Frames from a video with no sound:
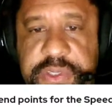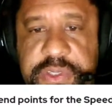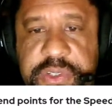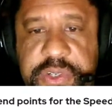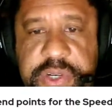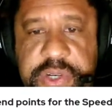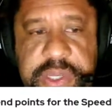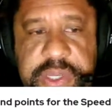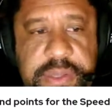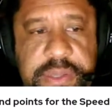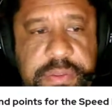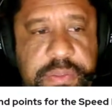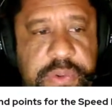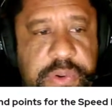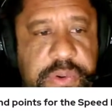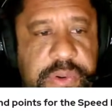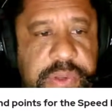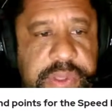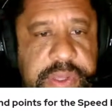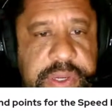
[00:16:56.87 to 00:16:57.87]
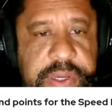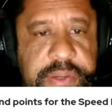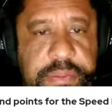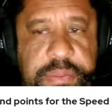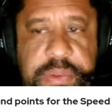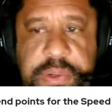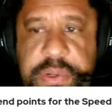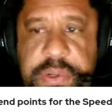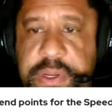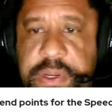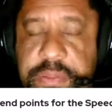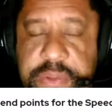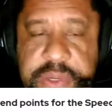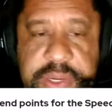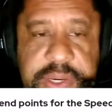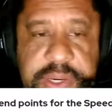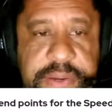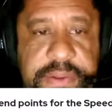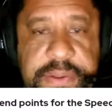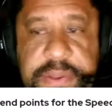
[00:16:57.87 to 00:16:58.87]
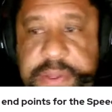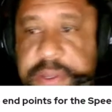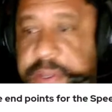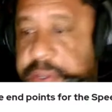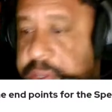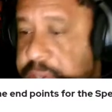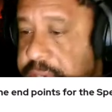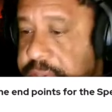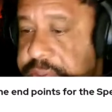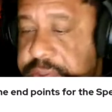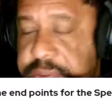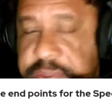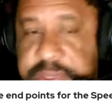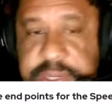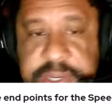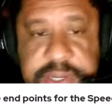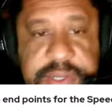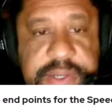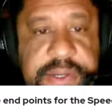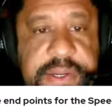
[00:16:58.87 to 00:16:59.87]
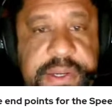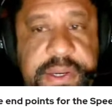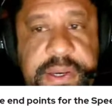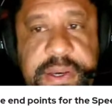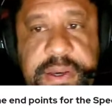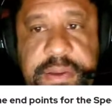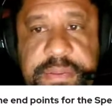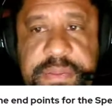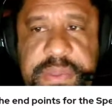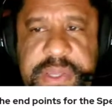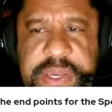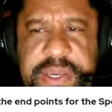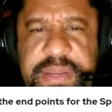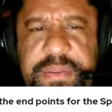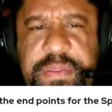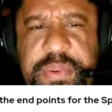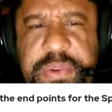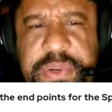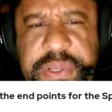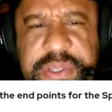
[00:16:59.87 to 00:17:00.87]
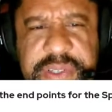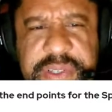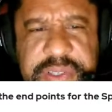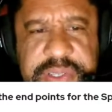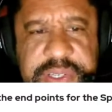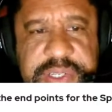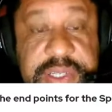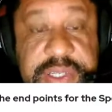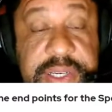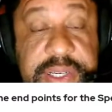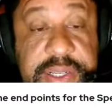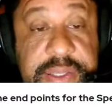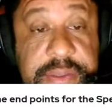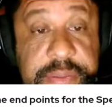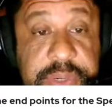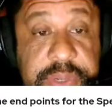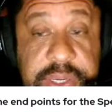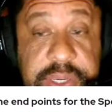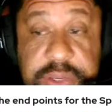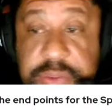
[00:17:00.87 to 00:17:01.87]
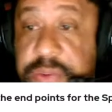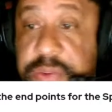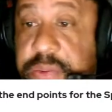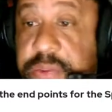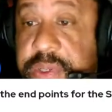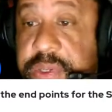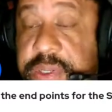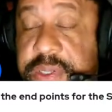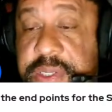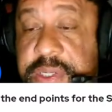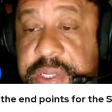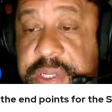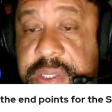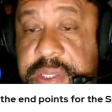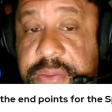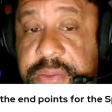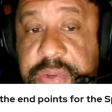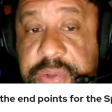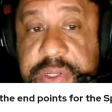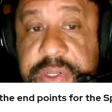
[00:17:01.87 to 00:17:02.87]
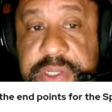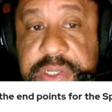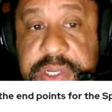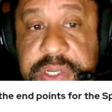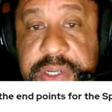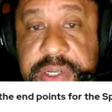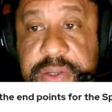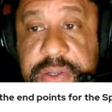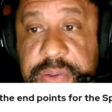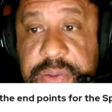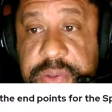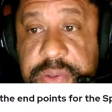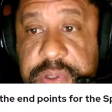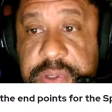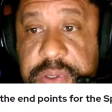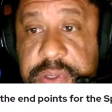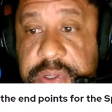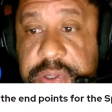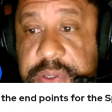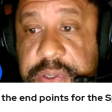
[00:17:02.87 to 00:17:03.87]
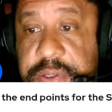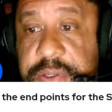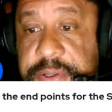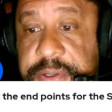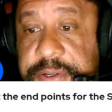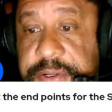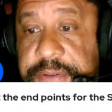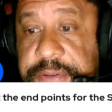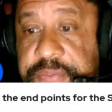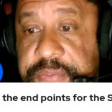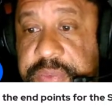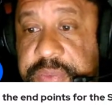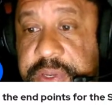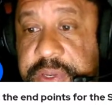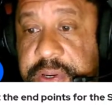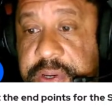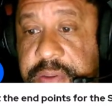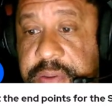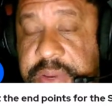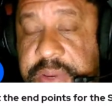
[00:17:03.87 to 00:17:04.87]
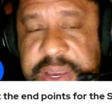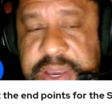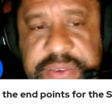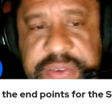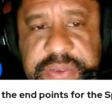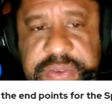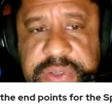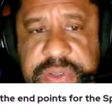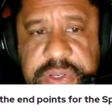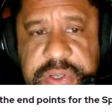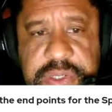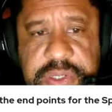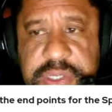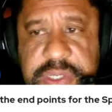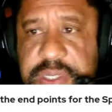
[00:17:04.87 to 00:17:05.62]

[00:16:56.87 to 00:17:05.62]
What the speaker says: trying them, or they can burn up. Yeah, I'll do that. The endpoints, did they say in the manual where to set it, or I haven't even looked to